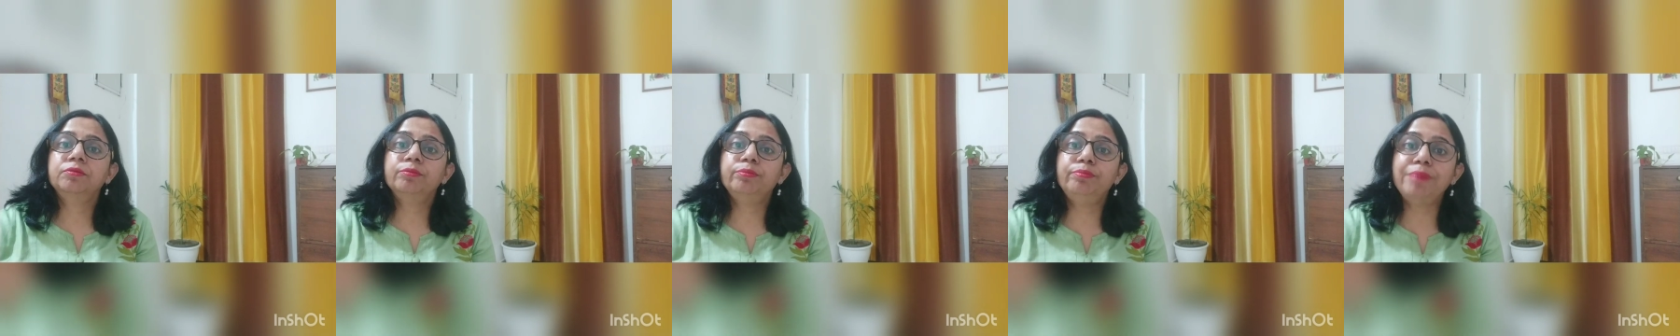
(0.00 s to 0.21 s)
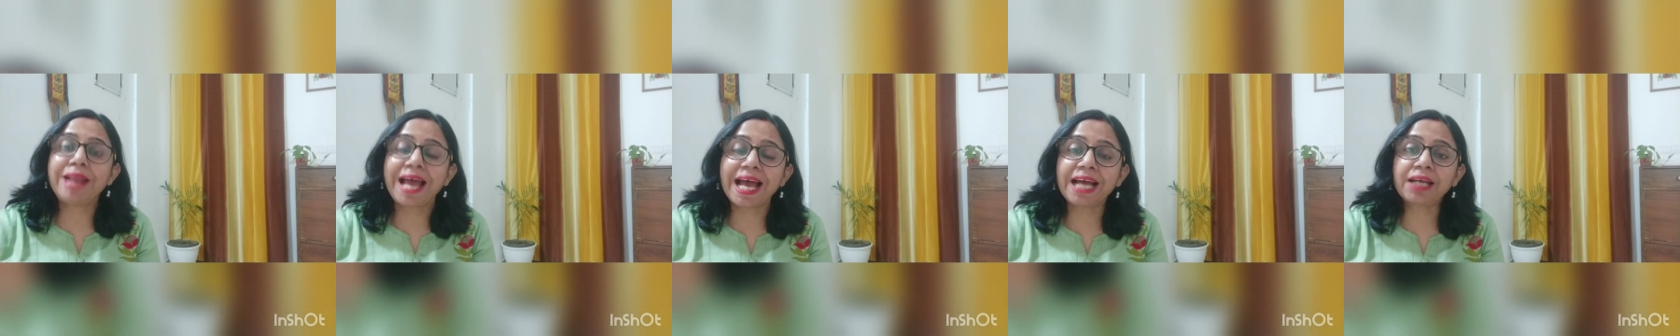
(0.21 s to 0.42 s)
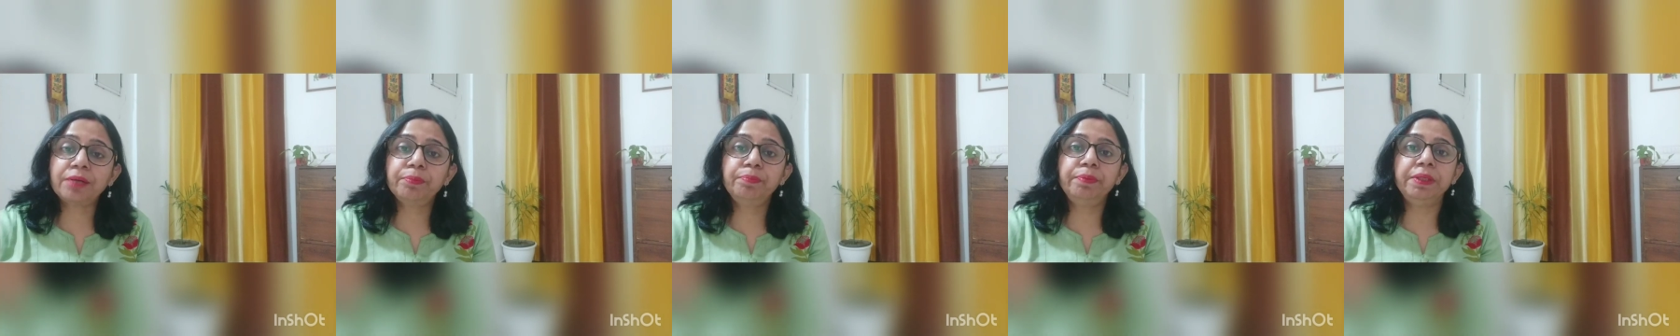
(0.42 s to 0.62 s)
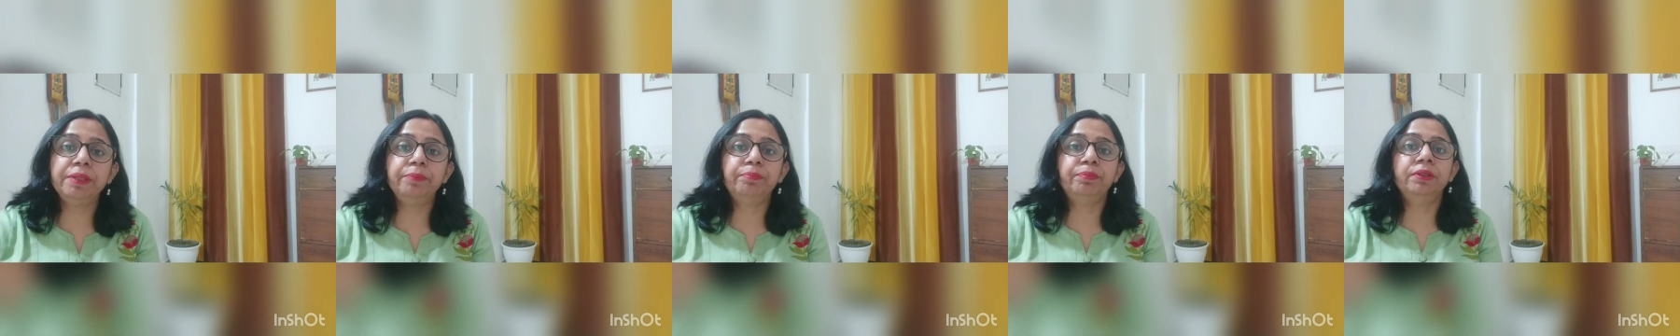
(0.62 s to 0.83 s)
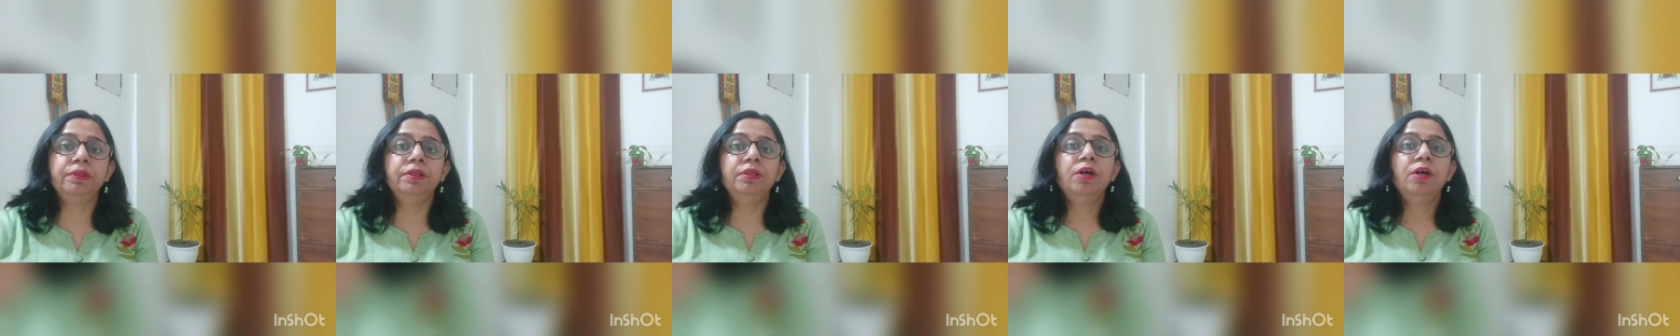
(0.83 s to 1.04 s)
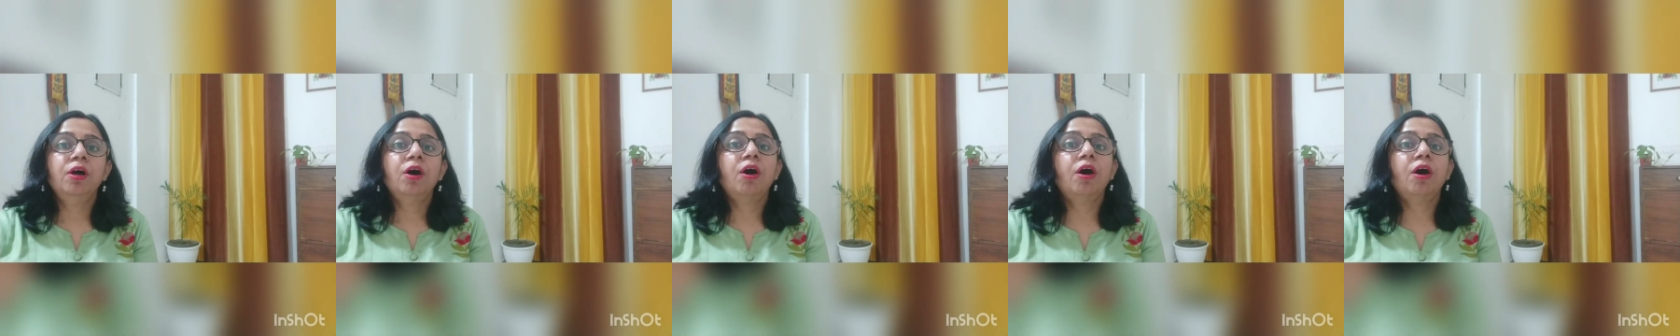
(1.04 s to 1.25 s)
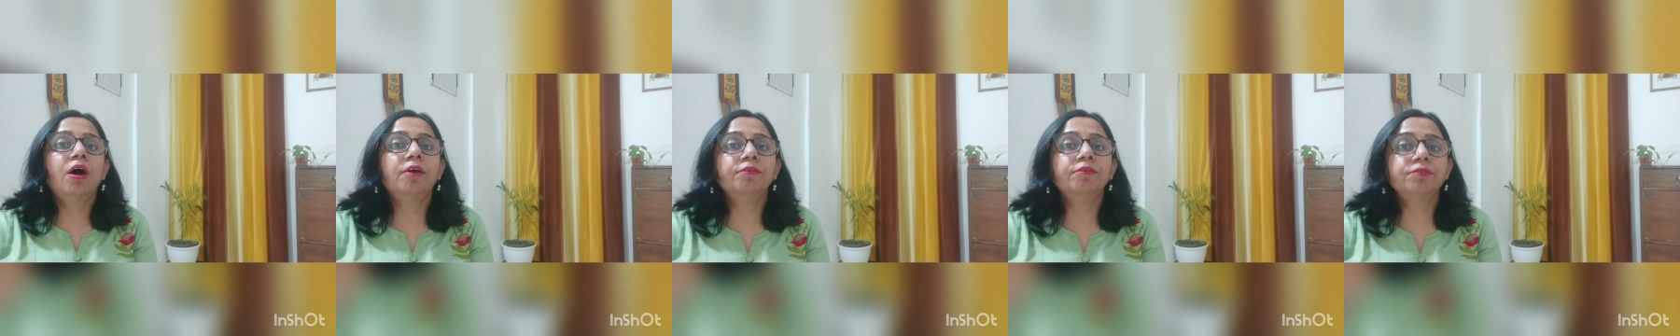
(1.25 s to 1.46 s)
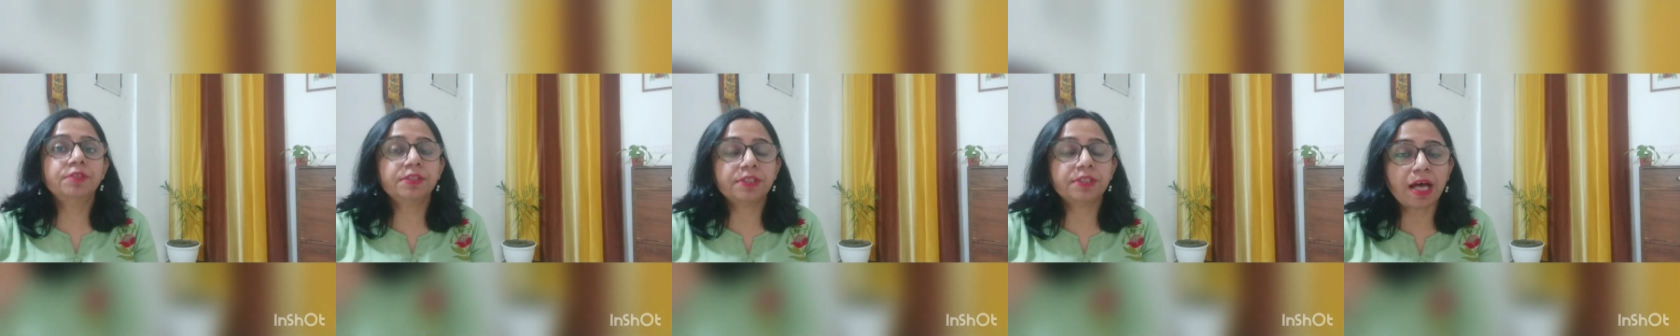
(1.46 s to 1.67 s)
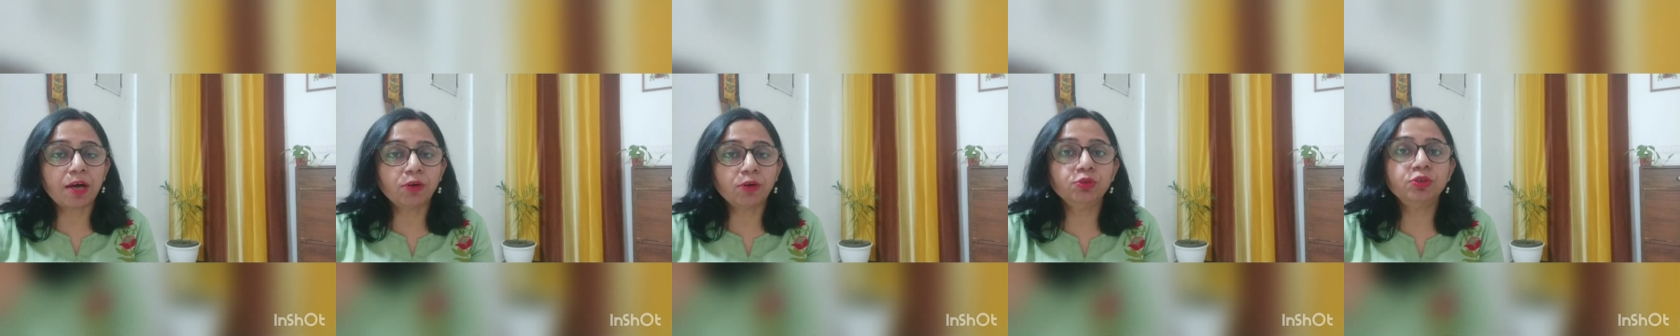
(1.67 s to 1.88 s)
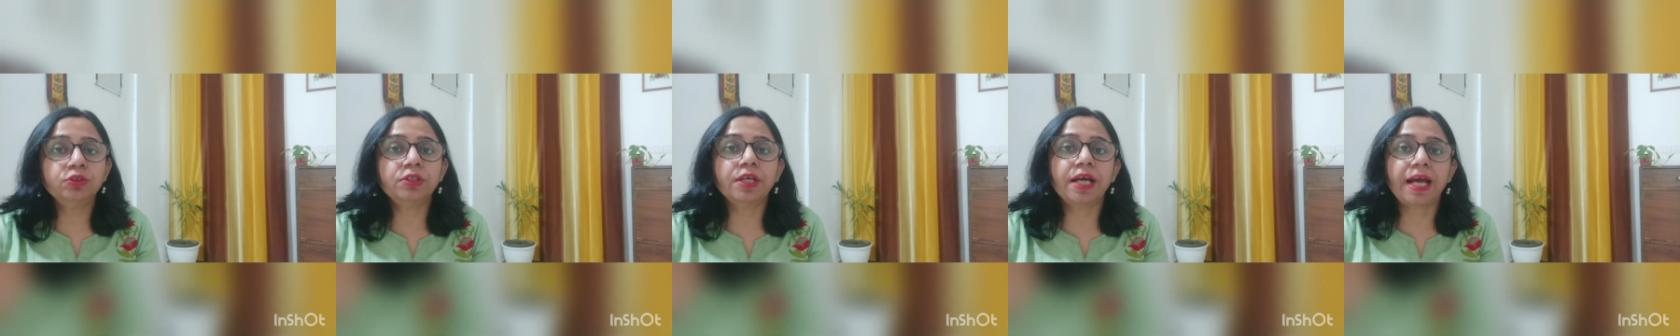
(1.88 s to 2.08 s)
black people of
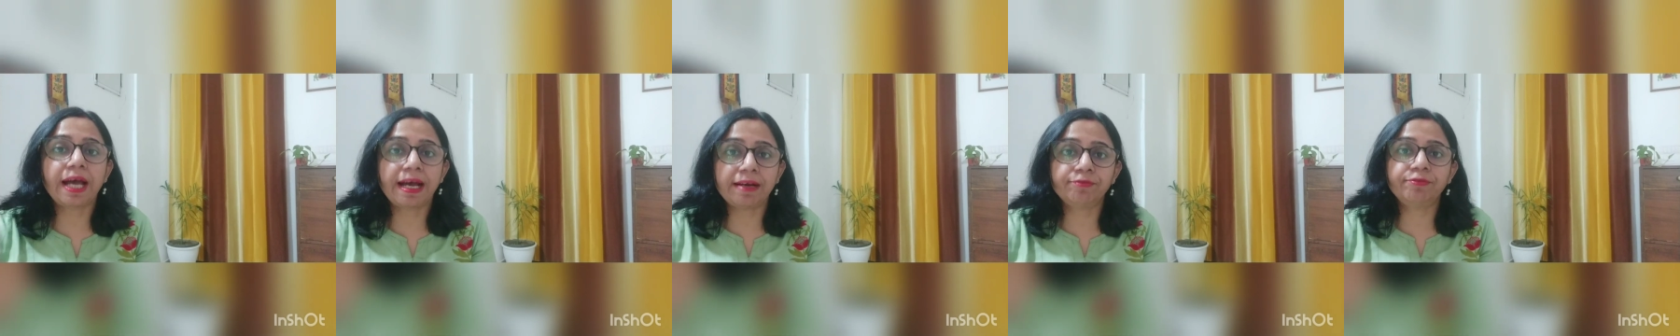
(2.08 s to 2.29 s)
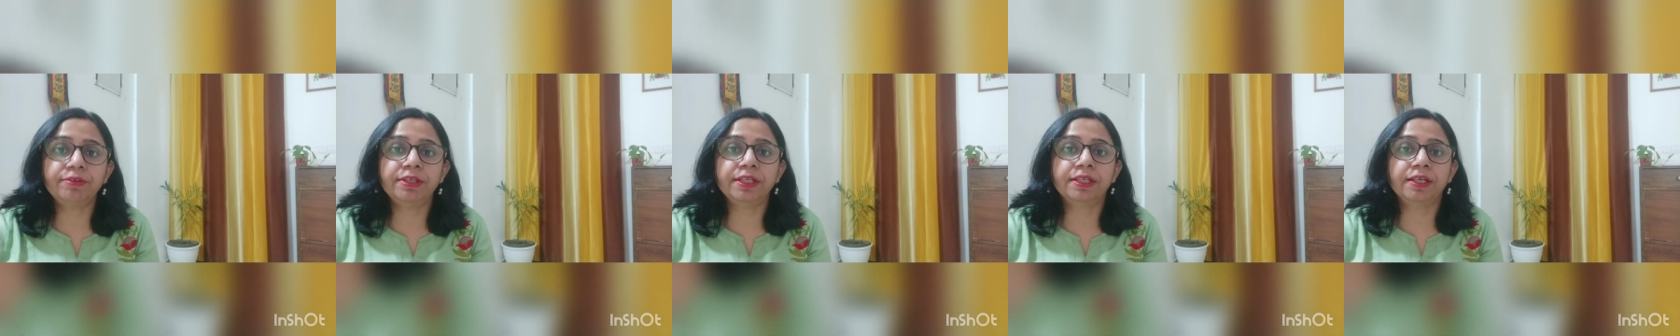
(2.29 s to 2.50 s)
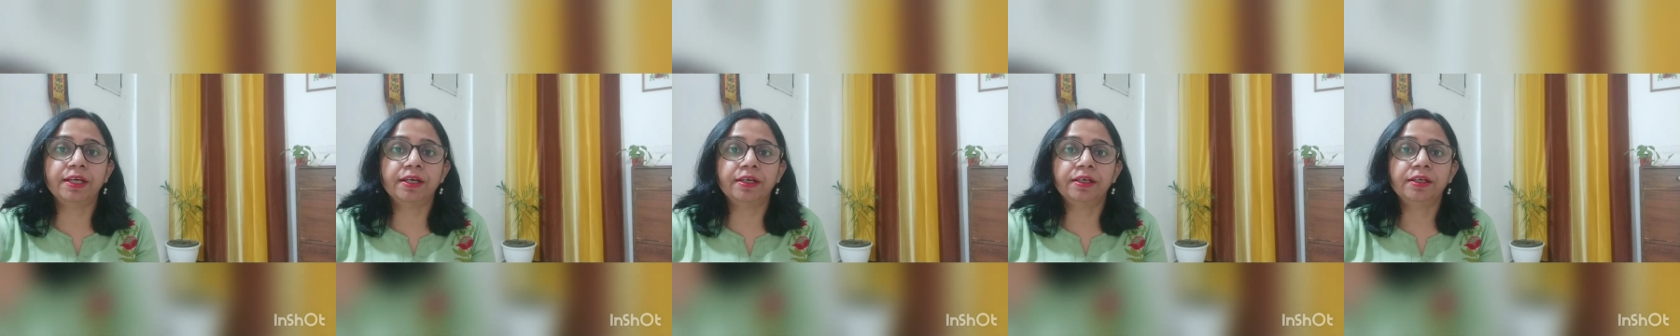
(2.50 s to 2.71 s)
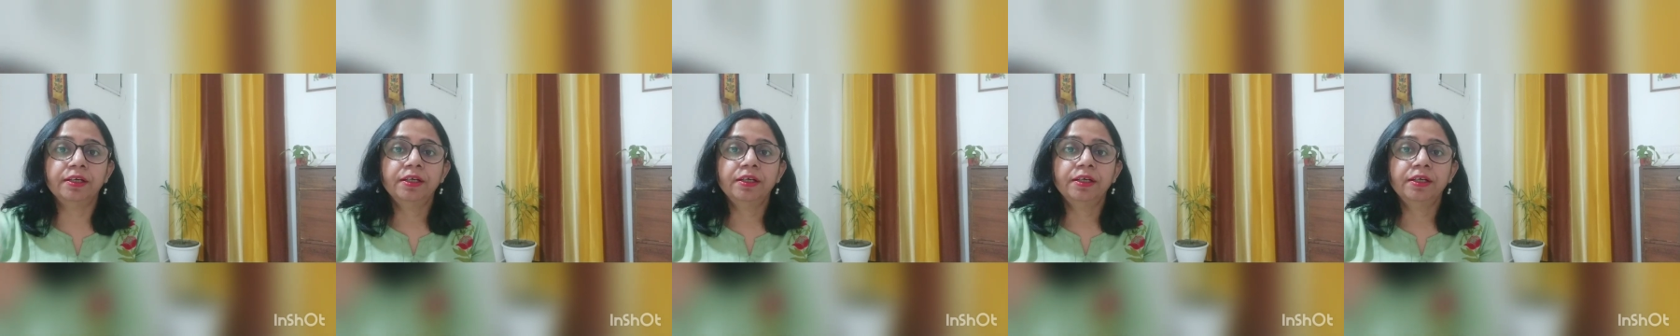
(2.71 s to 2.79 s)
South Africa.